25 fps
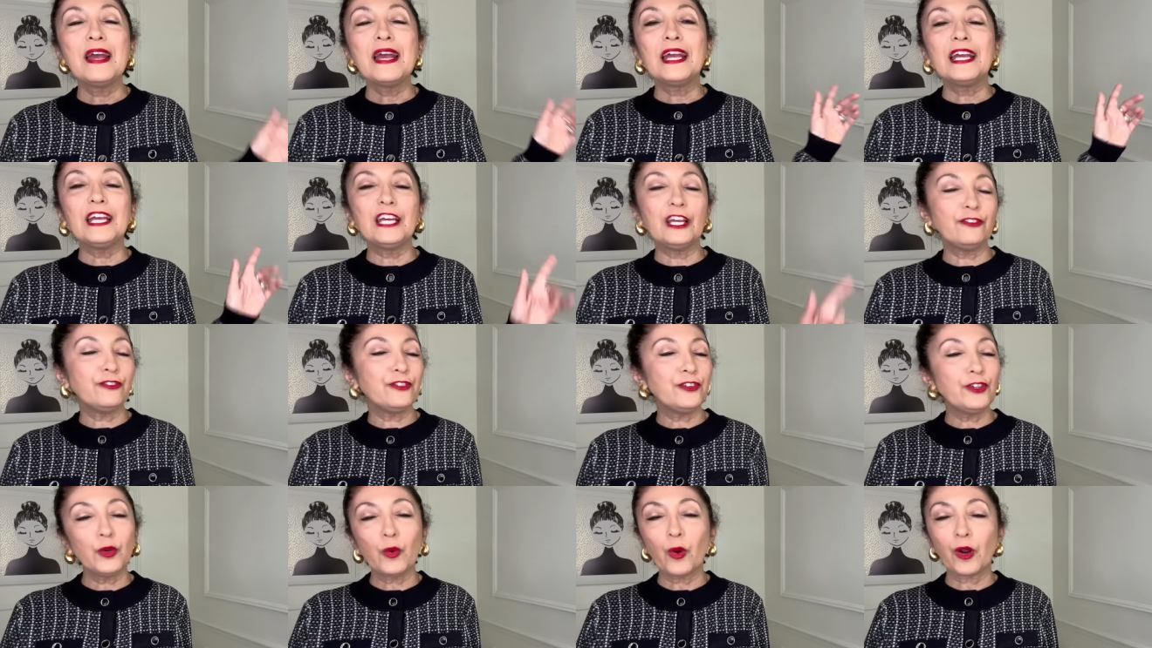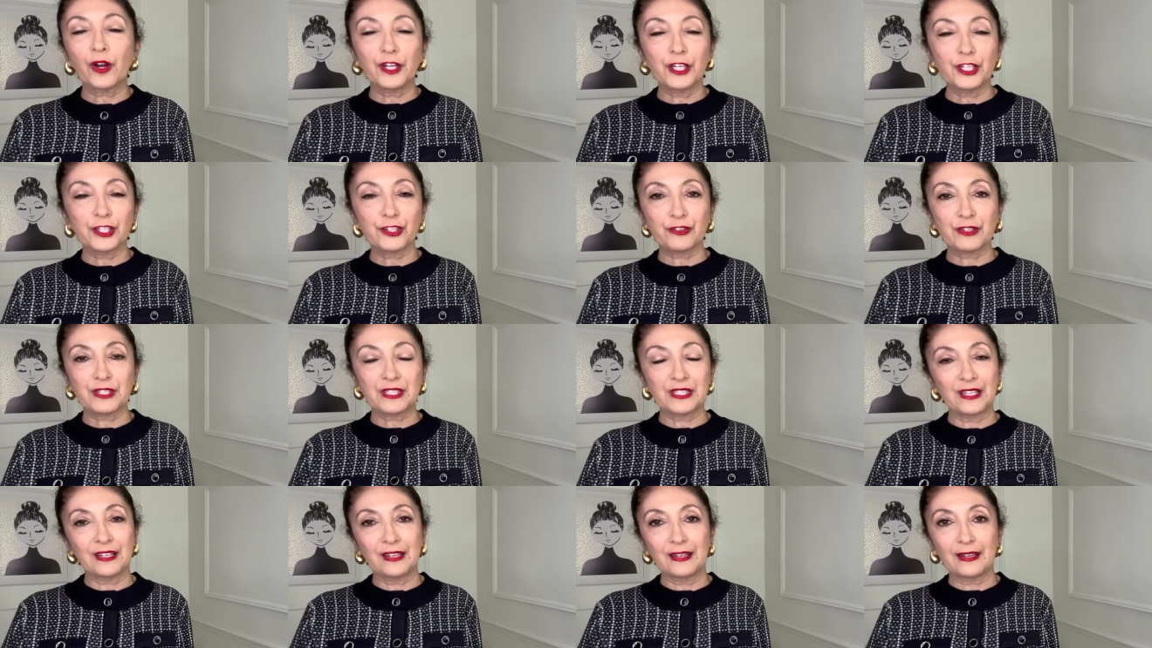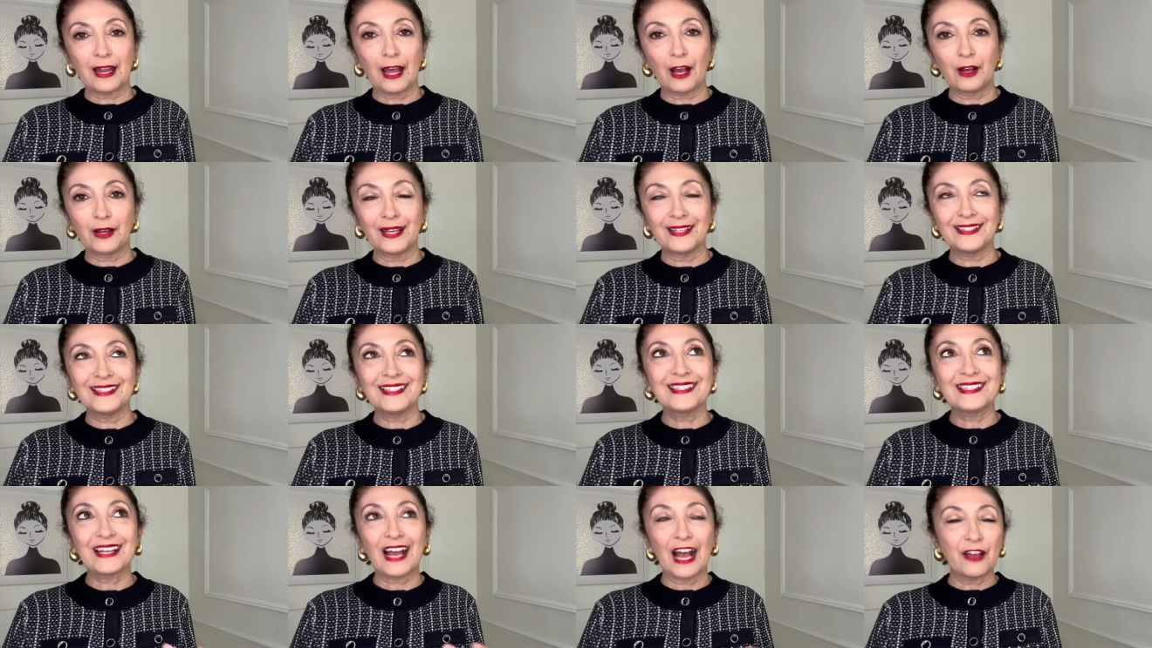If you are interested in
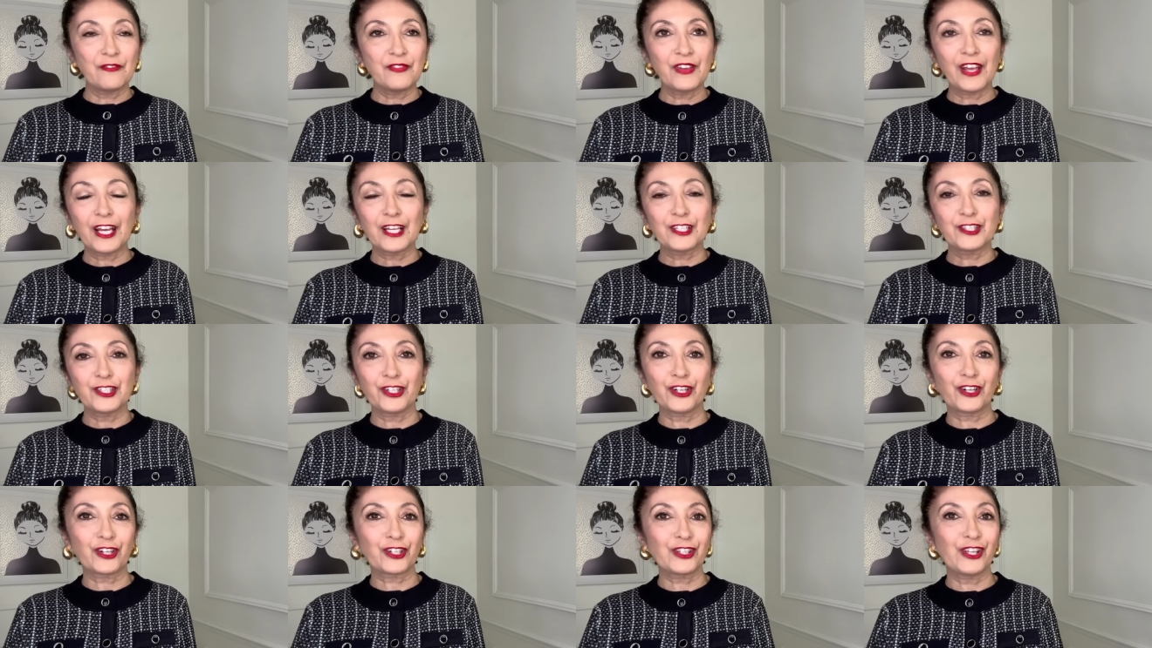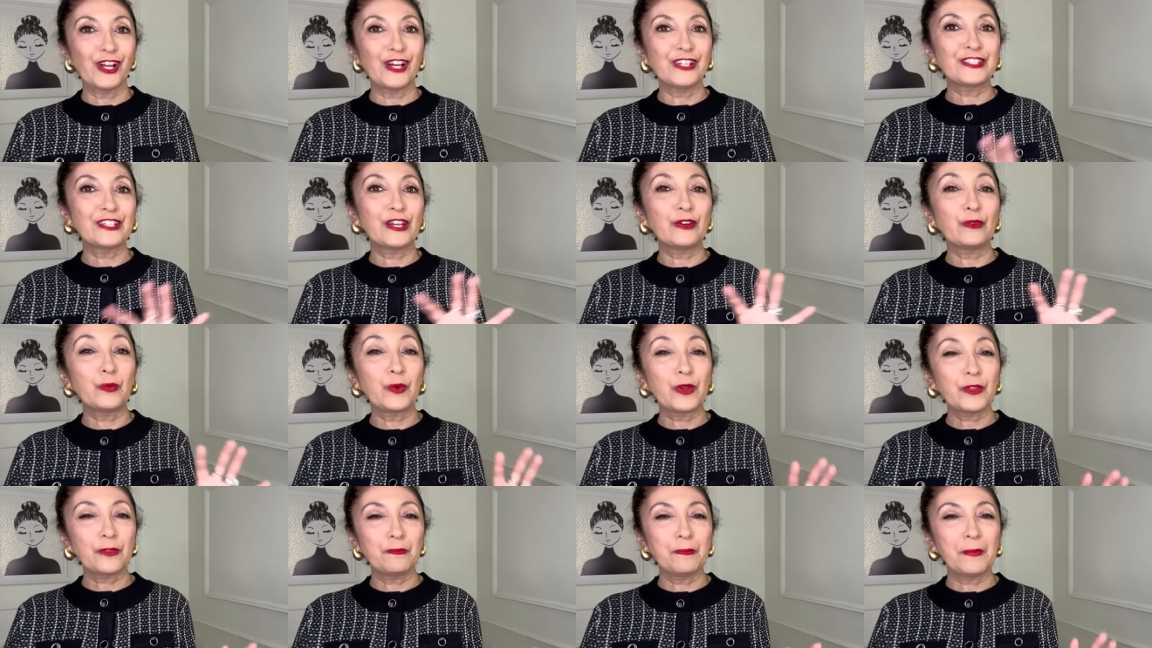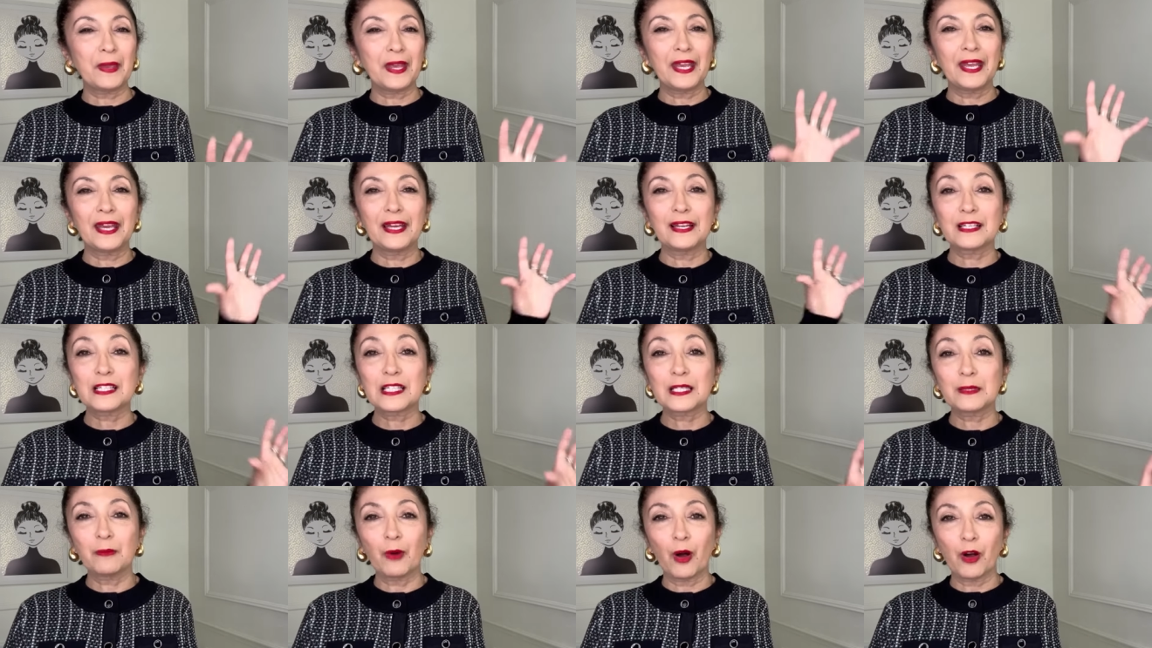in diving into your closet with me in a
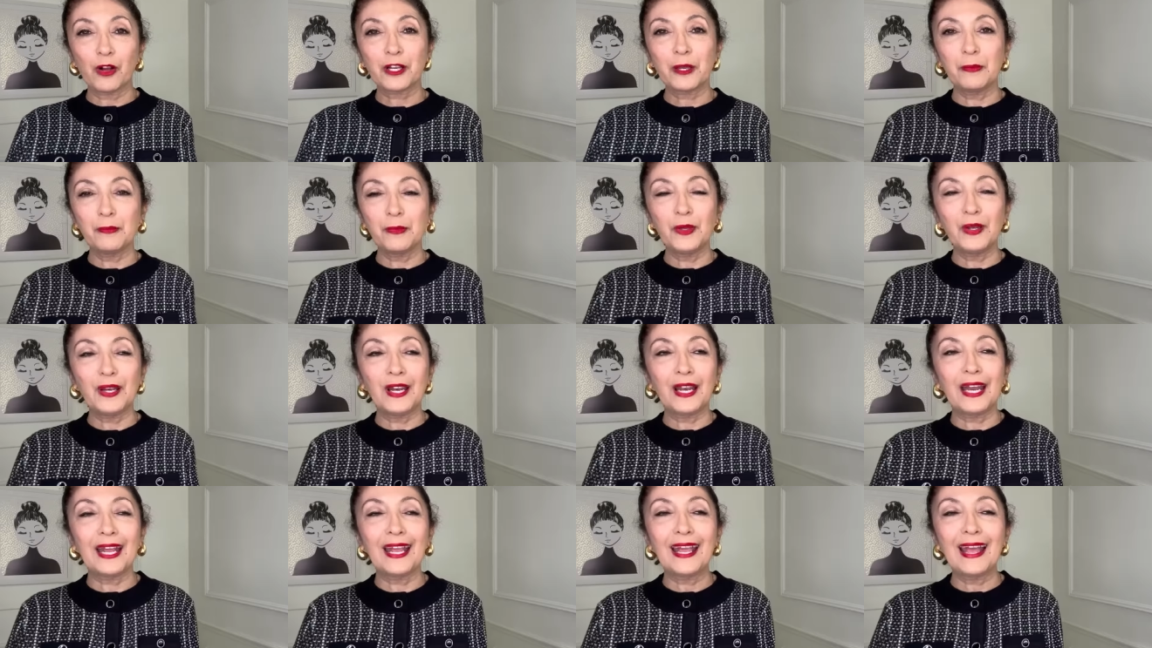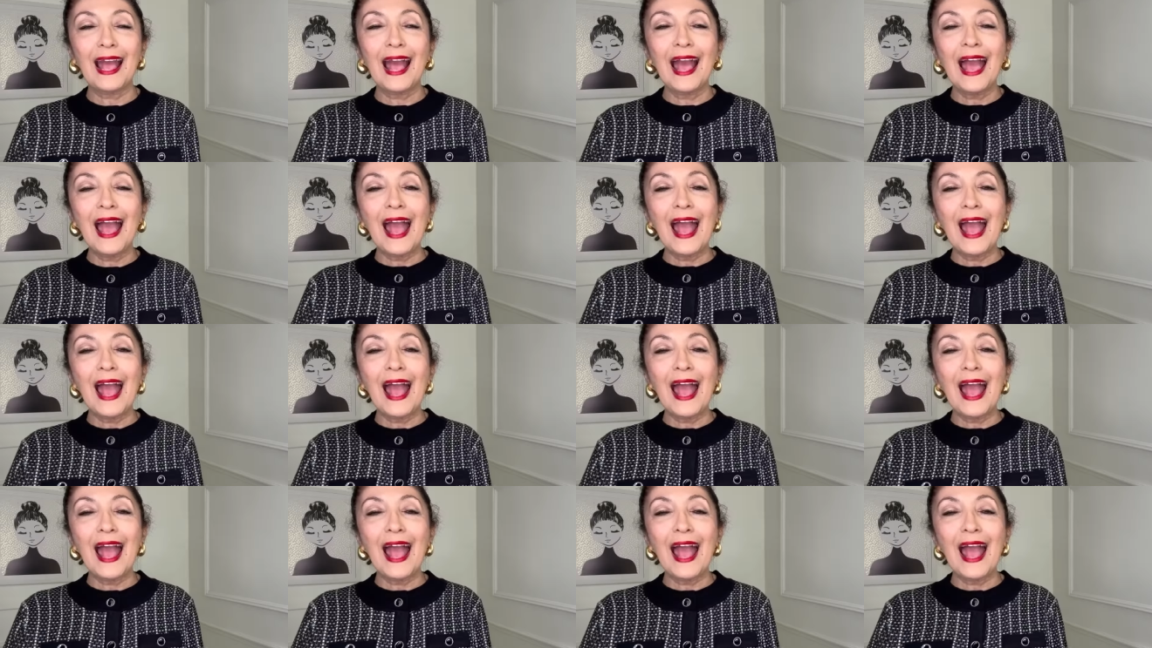small community